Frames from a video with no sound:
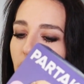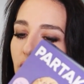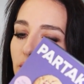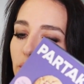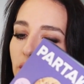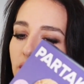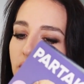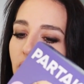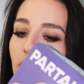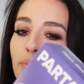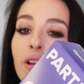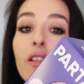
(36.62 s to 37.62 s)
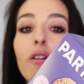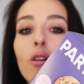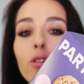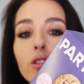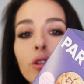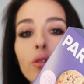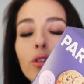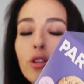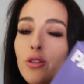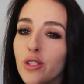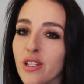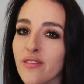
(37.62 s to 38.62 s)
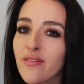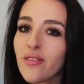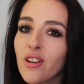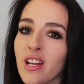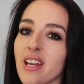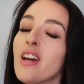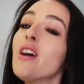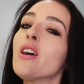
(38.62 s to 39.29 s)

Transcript: that I picked up. They're also gluten-free.